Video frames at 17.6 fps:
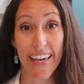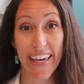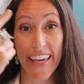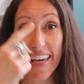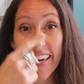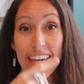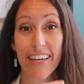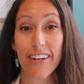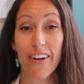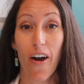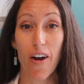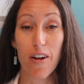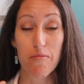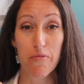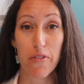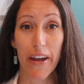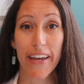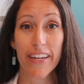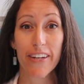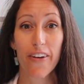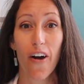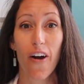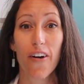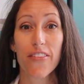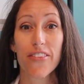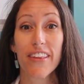in our brain
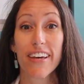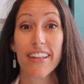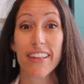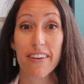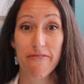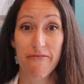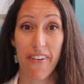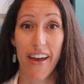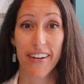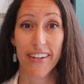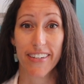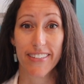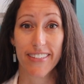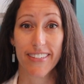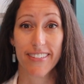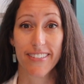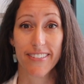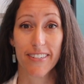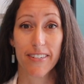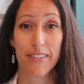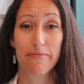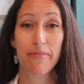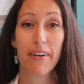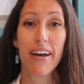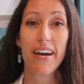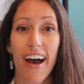called the glymphatic
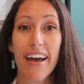system.